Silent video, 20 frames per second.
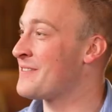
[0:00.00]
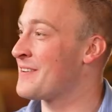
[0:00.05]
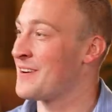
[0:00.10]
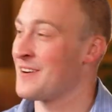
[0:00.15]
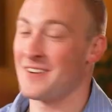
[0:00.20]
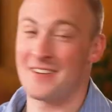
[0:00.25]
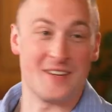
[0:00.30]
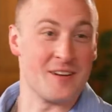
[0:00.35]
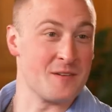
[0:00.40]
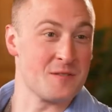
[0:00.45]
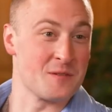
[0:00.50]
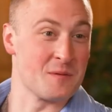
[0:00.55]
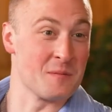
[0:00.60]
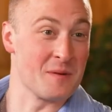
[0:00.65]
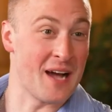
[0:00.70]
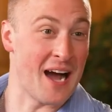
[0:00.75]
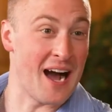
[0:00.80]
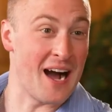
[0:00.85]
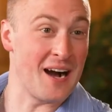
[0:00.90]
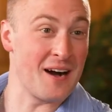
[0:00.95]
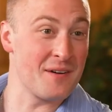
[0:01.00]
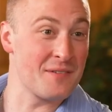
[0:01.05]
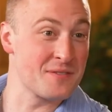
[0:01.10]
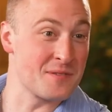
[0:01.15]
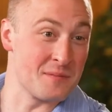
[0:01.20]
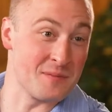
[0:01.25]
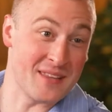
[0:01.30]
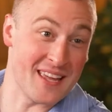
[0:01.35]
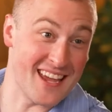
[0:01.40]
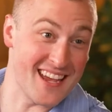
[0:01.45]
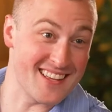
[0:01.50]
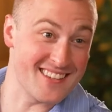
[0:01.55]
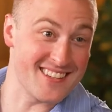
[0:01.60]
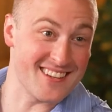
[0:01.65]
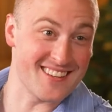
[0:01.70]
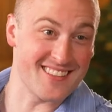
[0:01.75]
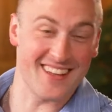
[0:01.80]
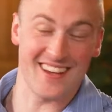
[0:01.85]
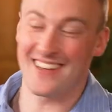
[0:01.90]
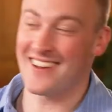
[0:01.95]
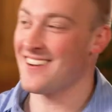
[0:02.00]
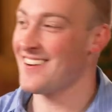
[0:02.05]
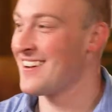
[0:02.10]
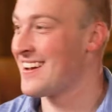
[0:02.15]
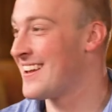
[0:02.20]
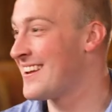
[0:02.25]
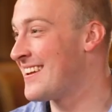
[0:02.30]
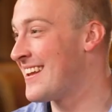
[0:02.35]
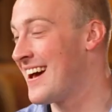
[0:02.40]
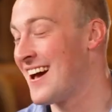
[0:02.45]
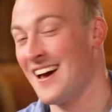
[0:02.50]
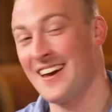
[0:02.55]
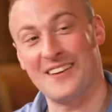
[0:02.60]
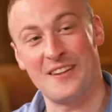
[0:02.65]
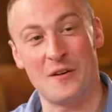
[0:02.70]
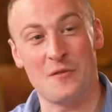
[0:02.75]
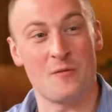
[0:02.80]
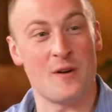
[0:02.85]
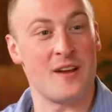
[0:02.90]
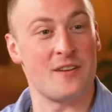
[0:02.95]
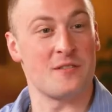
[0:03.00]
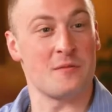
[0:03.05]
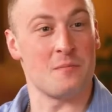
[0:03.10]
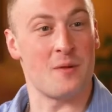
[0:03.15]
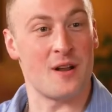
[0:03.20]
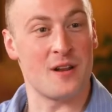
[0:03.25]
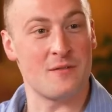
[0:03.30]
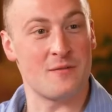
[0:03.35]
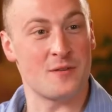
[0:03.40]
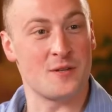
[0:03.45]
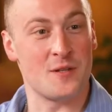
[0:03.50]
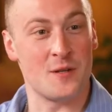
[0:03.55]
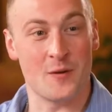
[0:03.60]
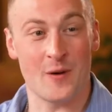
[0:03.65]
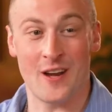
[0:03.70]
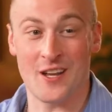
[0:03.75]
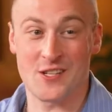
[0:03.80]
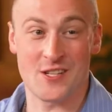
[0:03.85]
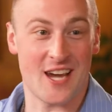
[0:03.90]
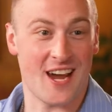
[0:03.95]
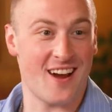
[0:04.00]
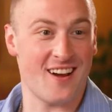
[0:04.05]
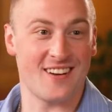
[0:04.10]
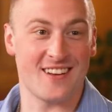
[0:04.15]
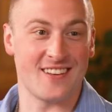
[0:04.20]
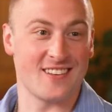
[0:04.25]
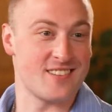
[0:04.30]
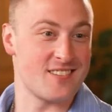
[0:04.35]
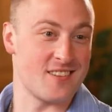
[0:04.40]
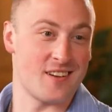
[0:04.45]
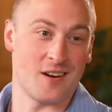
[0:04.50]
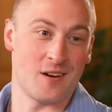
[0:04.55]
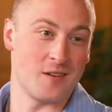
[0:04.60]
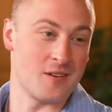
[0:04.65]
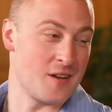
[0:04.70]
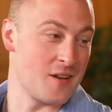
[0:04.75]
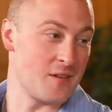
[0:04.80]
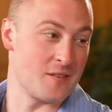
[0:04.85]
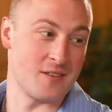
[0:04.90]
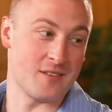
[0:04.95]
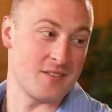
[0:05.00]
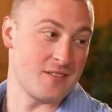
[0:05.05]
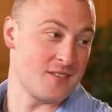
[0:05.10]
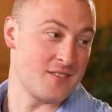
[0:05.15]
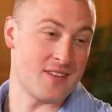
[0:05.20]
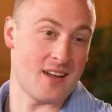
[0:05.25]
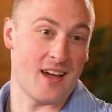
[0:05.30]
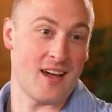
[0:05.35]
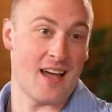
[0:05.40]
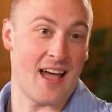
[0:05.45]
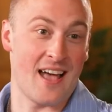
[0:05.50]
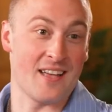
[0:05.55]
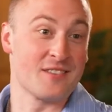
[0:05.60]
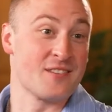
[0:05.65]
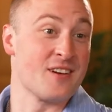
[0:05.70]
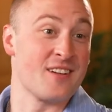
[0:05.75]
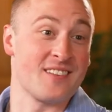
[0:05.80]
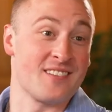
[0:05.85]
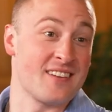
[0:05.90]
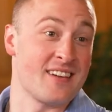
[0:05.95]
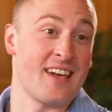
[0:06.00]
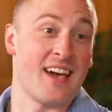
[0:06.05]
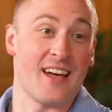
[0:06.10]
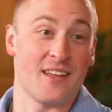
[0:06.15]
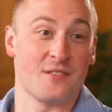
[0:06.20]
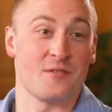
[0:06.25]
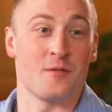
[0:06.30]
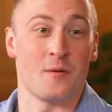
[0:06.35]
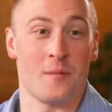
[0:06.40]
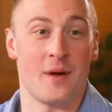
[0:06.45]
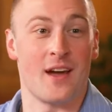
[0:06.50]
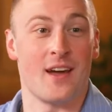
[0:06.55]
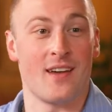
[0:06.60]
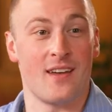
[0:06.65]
for you know some golf, some dancing later, and uh, you know raising money for two great charities. So you know this is uh, as good as it gets for me.